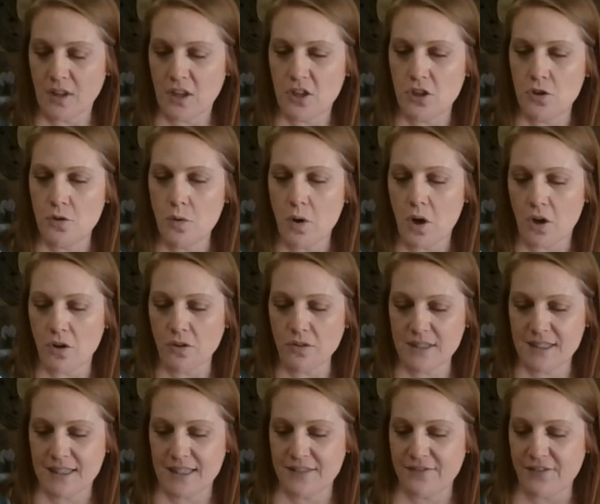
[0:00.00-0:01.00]
you
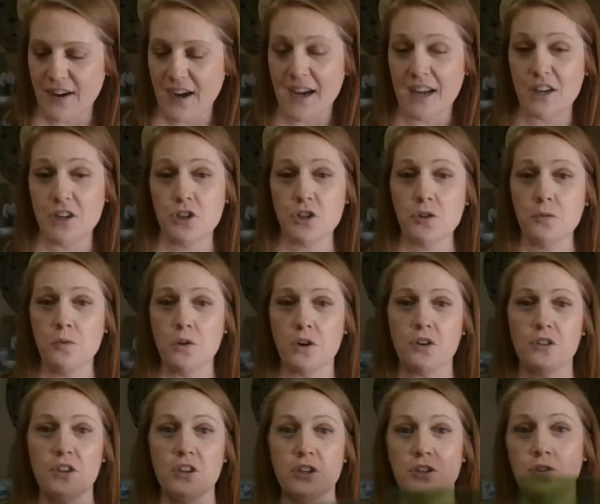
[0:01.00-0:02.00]
all find your
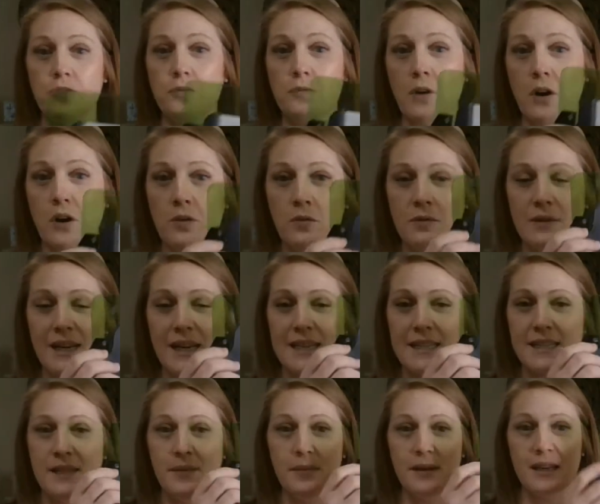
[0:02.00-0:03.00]
word that you wrote
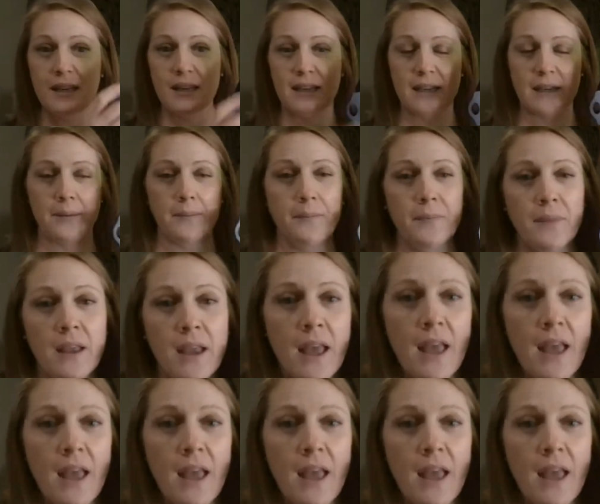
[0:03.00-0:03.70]
nice and big again,